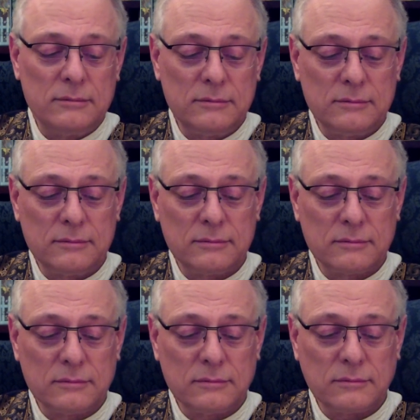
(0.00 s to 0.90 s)

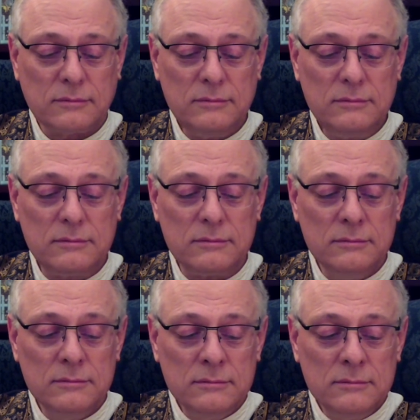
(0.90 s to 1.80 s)

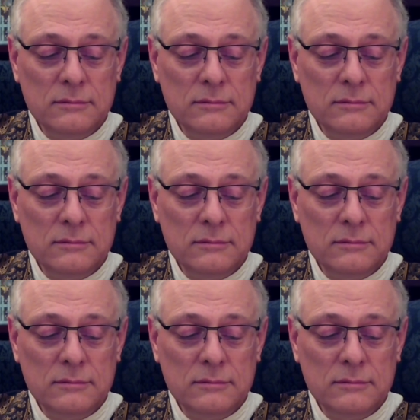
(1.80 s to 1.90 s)
Nothing is said.